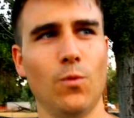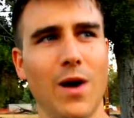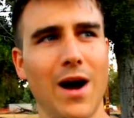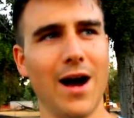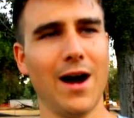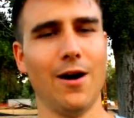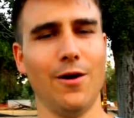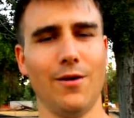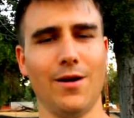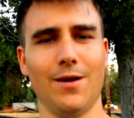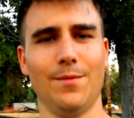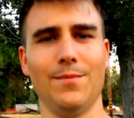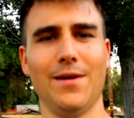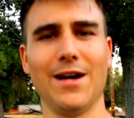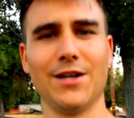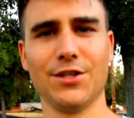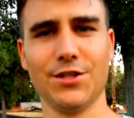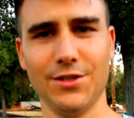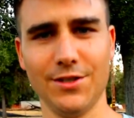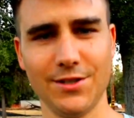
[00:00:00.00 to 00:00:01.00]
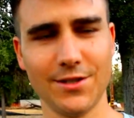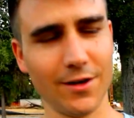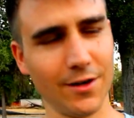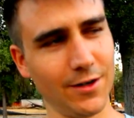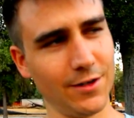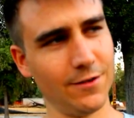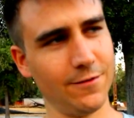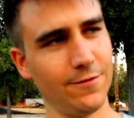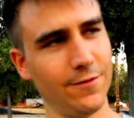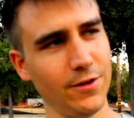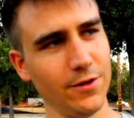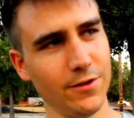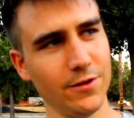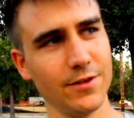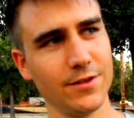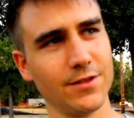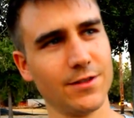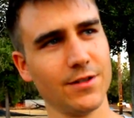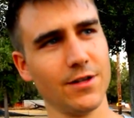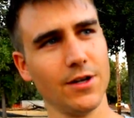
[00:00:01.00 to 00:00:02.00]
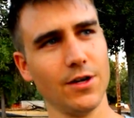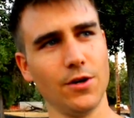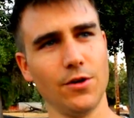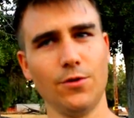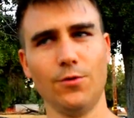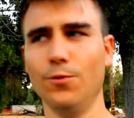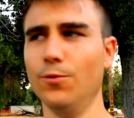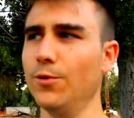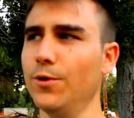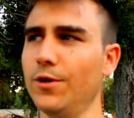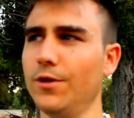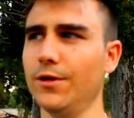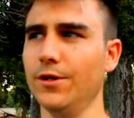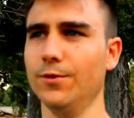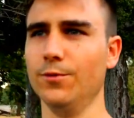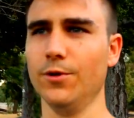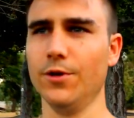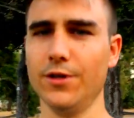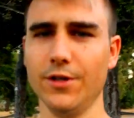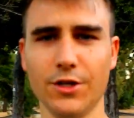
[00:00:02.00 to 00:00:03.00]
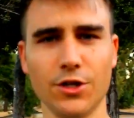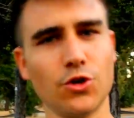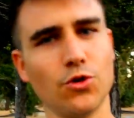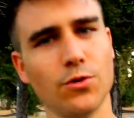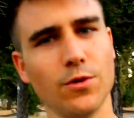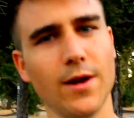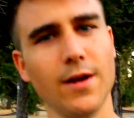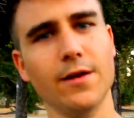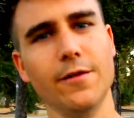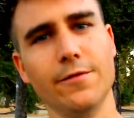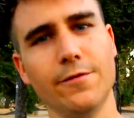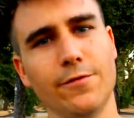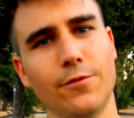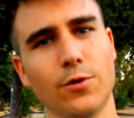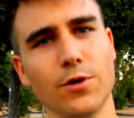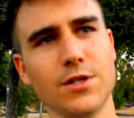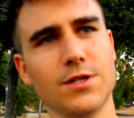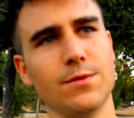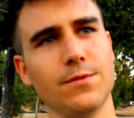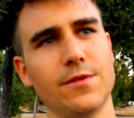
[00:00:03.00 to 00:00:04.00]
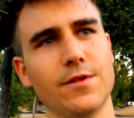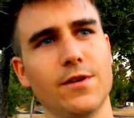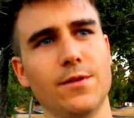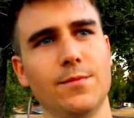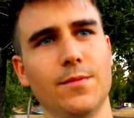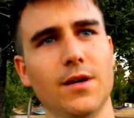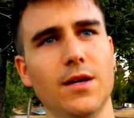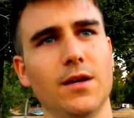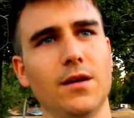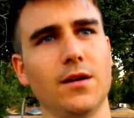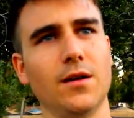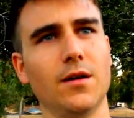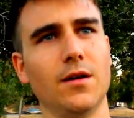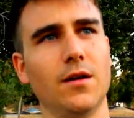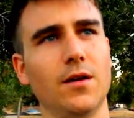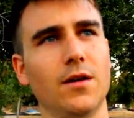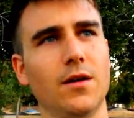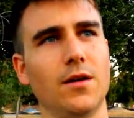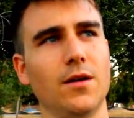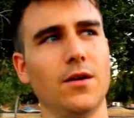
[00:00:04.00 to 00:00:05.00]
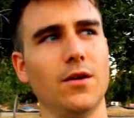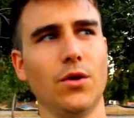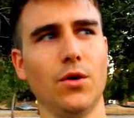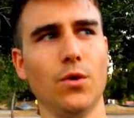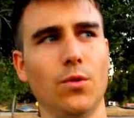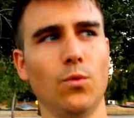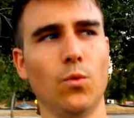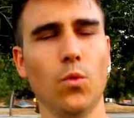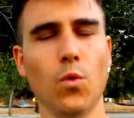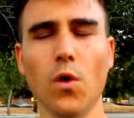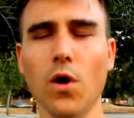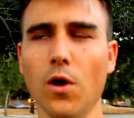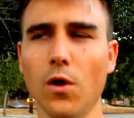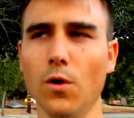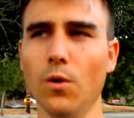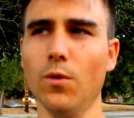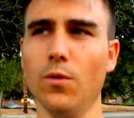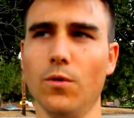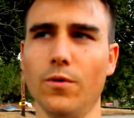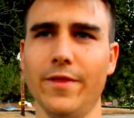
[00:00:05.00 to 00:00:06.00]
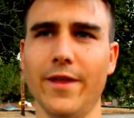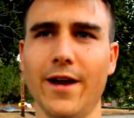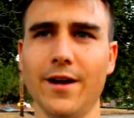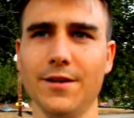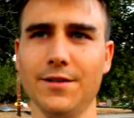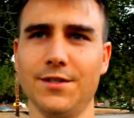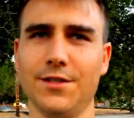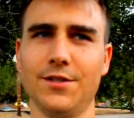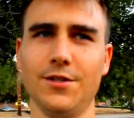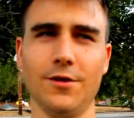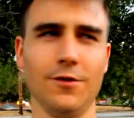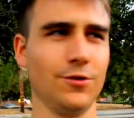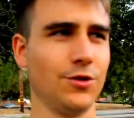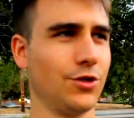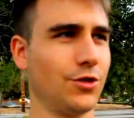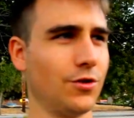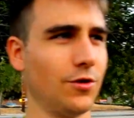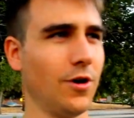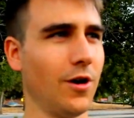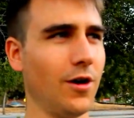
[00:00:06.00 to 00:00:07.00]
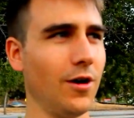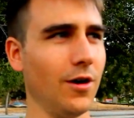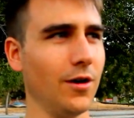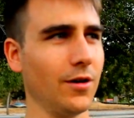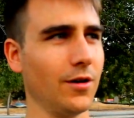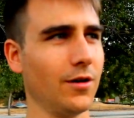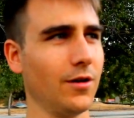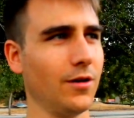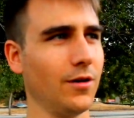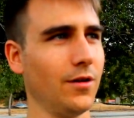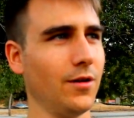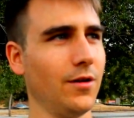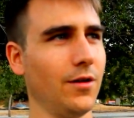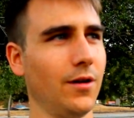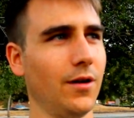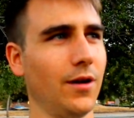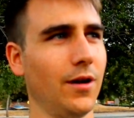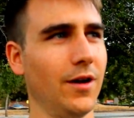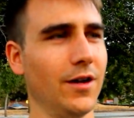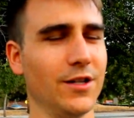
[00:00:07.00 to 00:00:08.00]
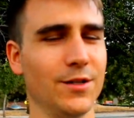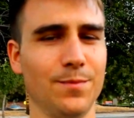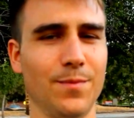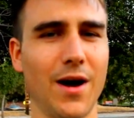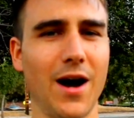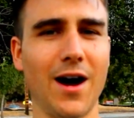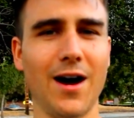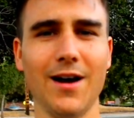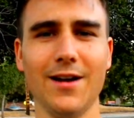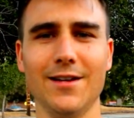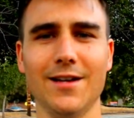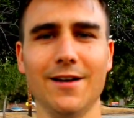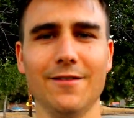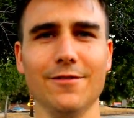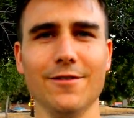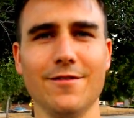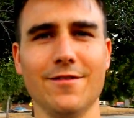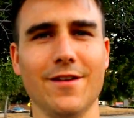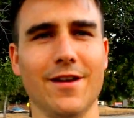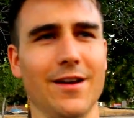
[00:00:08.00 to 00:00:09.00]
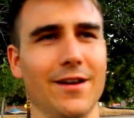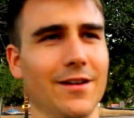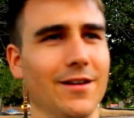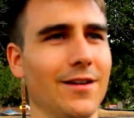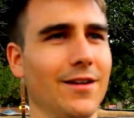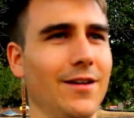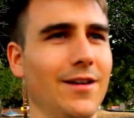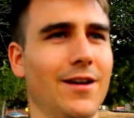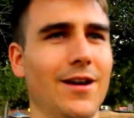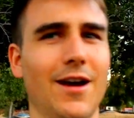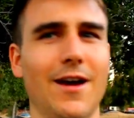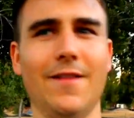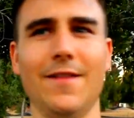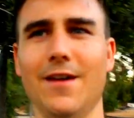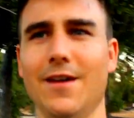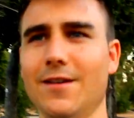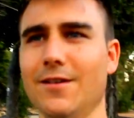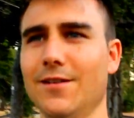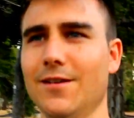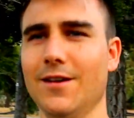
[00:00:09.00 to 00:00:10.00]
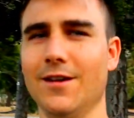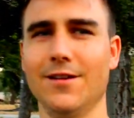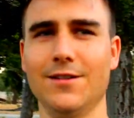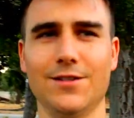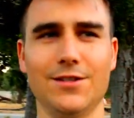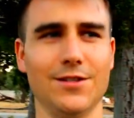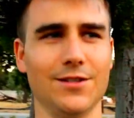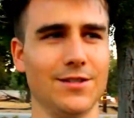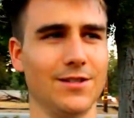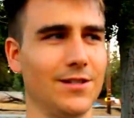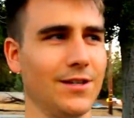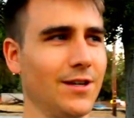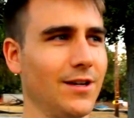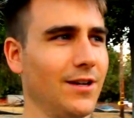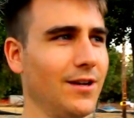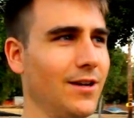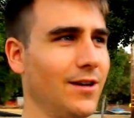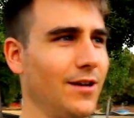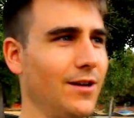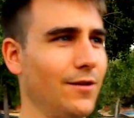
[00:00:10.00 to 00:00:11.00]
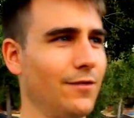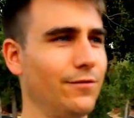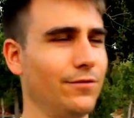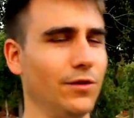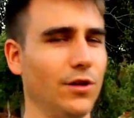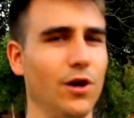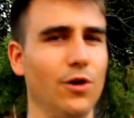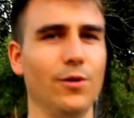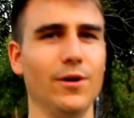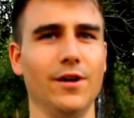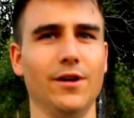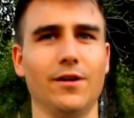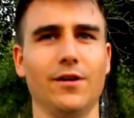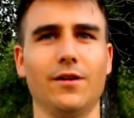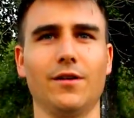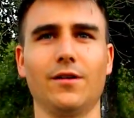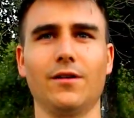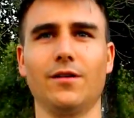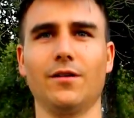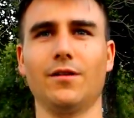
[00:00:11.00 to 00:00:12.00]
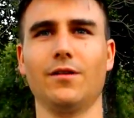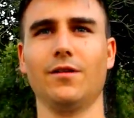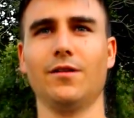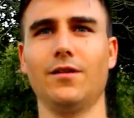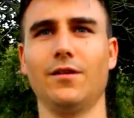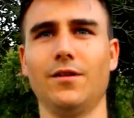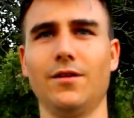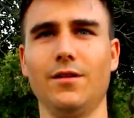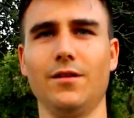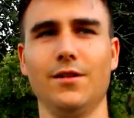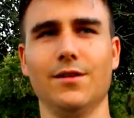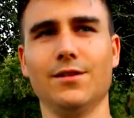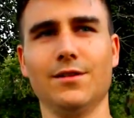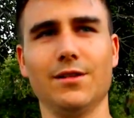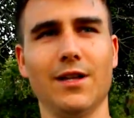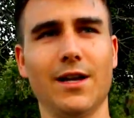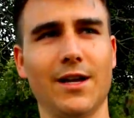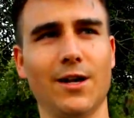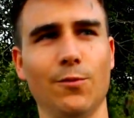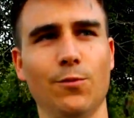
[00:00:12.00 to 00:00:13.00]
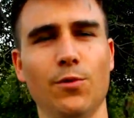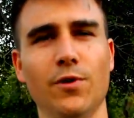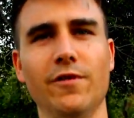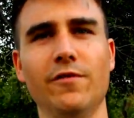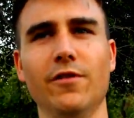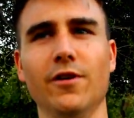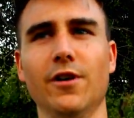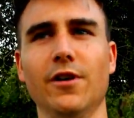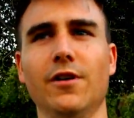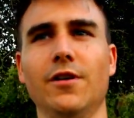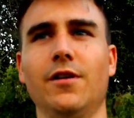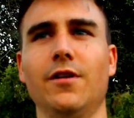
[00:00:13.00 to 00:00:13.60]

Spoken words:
Wow, I'm actually starting to feel this really, really creative force within me. Whoa, that is so strong, and it's behind everything, and then it's just flowing. It's like a river,